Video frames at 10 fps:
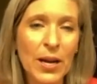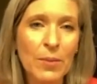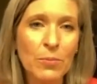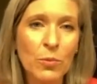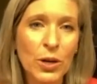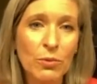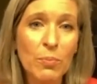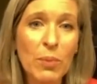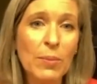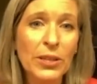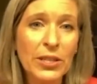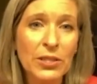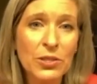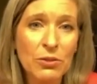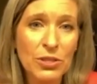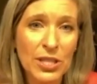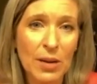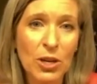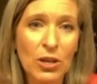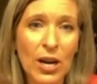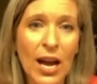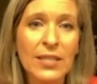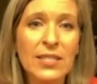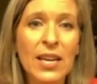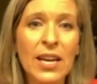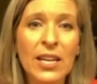we're Republicans or Democrats.